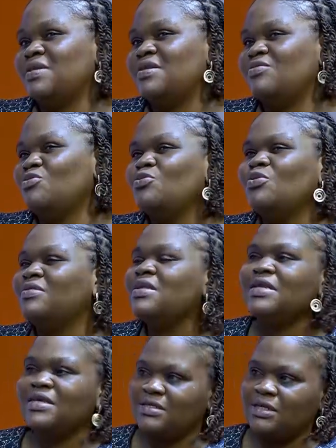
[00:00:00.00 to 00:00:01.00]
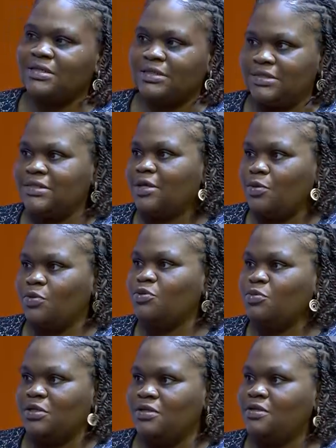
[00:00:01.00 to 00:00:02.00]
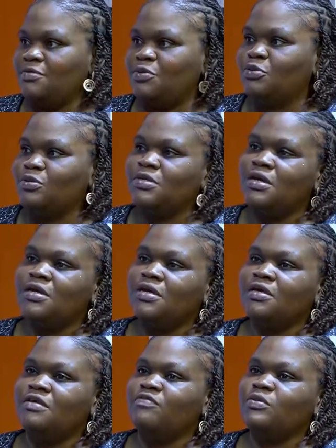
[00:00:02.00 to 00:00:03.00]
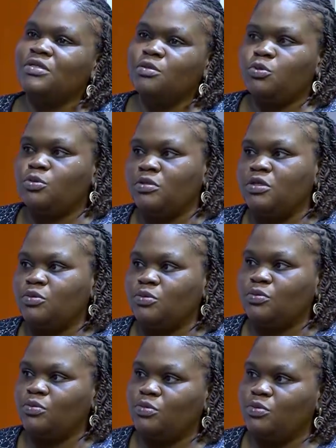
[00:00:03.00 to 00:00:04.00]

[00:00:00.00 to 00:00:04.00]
nothing less than 6 hours, really. Because if you sleep too little,